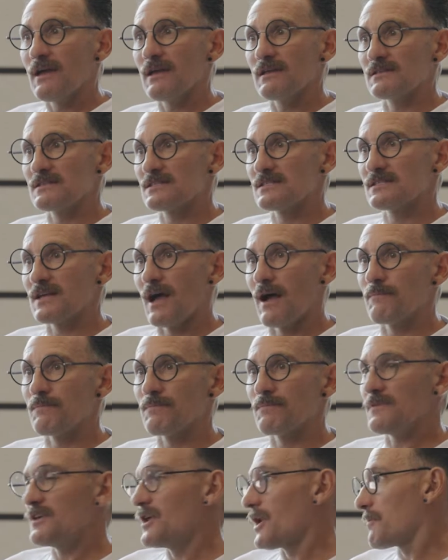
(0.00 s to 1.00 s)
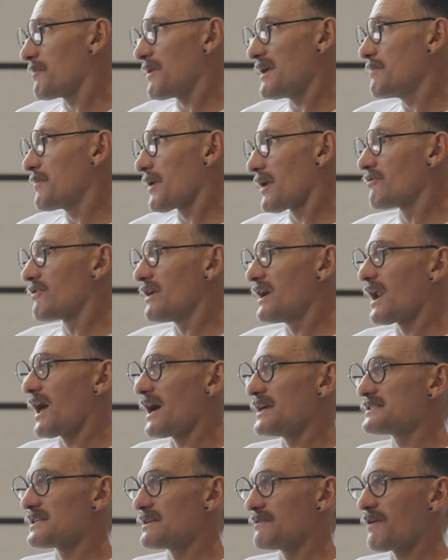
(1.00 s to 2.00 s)
It's, people are
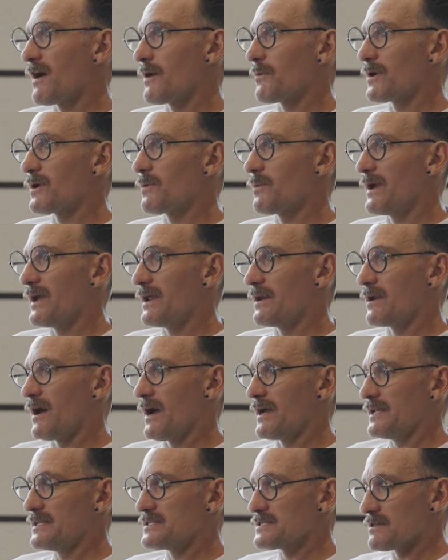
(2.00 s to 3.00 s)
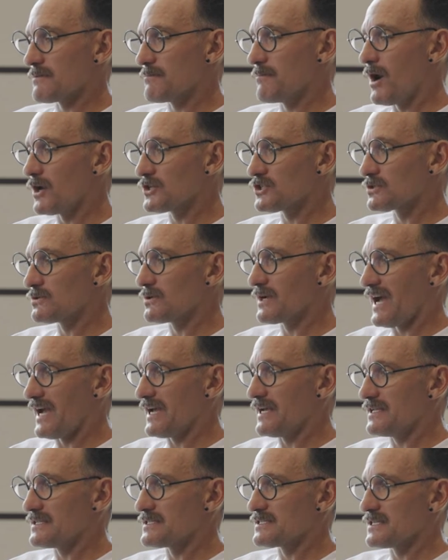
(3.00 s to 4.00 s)
realizing if I want to win, I need to, marginal
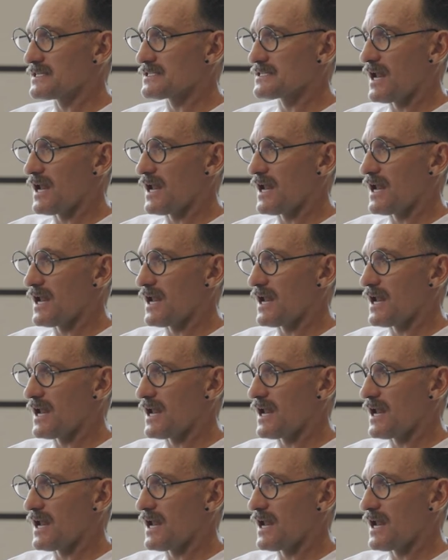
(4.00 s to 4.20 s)
gains